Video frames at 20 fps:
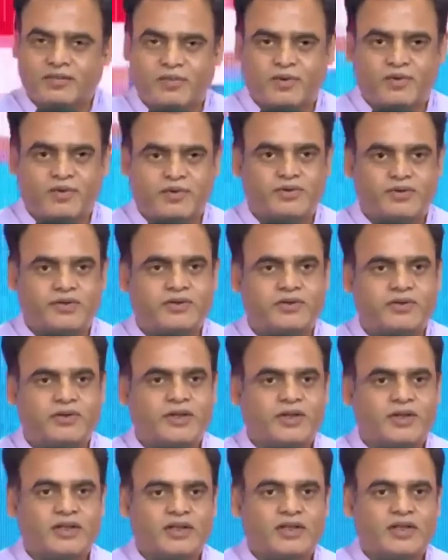process.
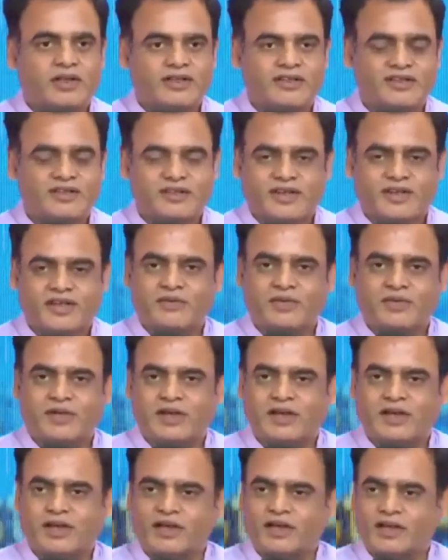In the state of
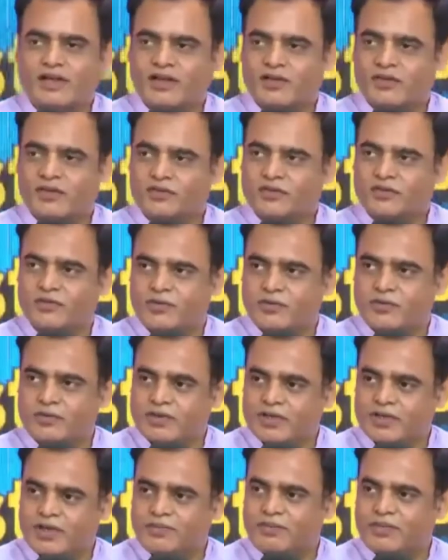Karnataka now,
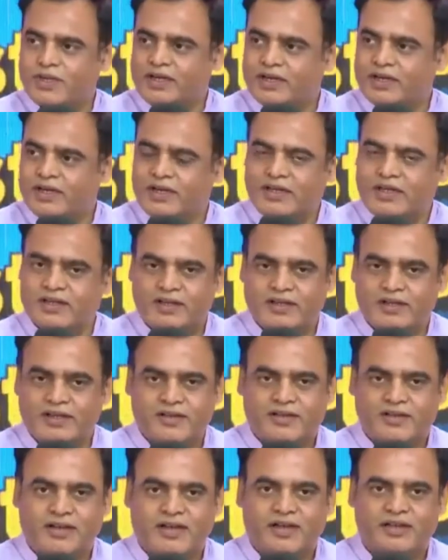completely the
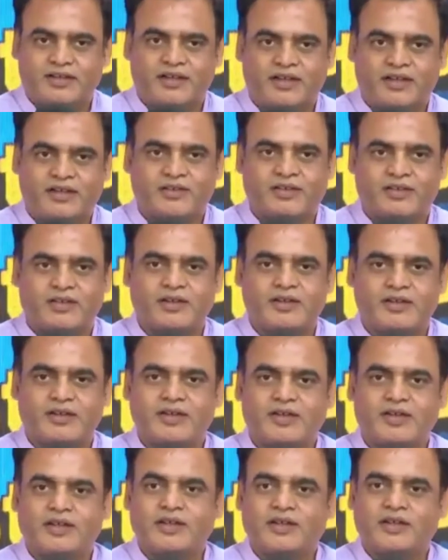digitalization
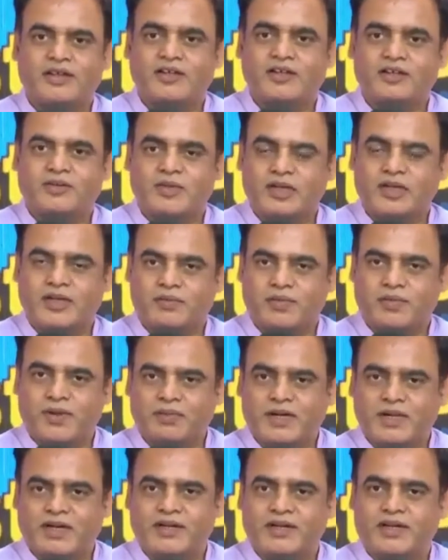has been
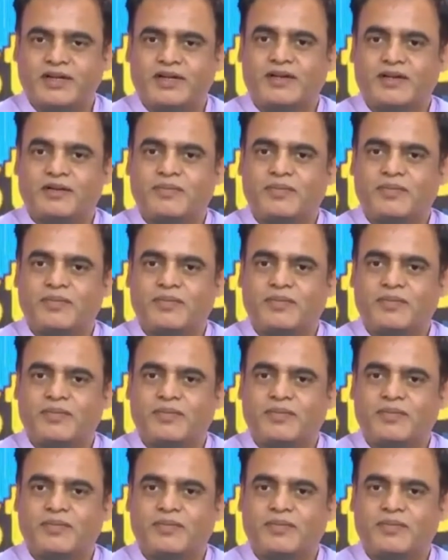implemented,